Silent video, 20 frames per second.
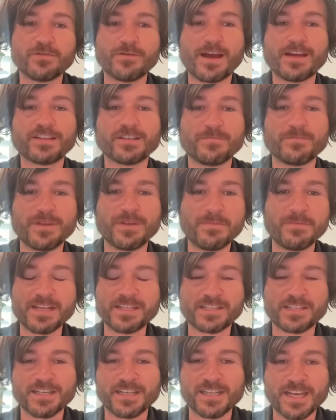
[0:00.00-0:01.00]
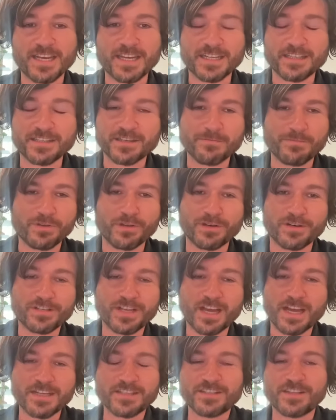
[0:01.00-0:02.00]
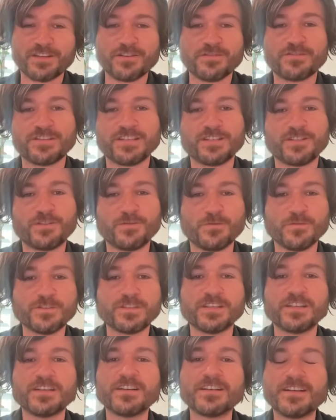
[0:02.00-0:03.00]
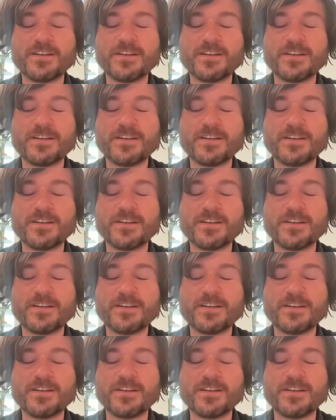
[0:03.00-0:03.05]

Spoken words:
you had to be basically like in computer science to use these tools.